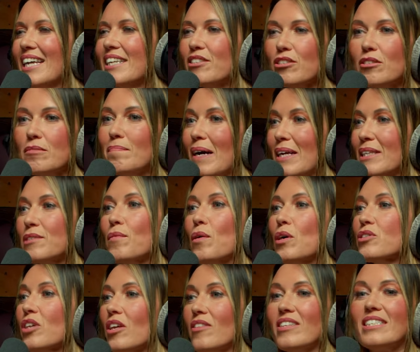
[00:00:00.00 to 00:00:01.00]
doesn't matter
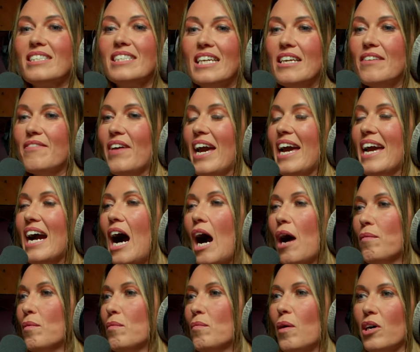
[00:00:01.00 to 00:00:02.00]
what's on the TV. Yeah.
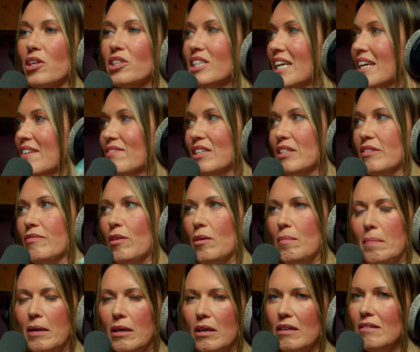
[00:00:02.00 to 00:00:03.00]
I will watch it if it's
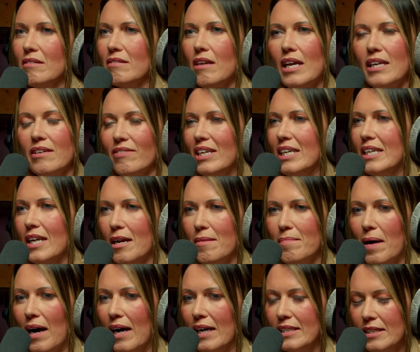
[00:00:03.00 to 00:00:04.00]
football. I really don't
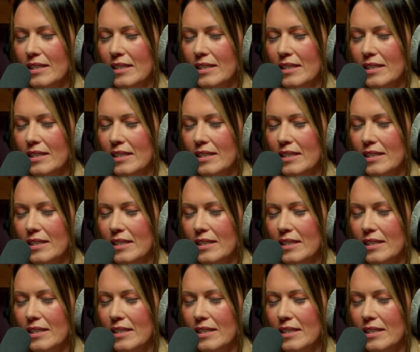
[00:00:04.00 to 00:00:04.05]
mind.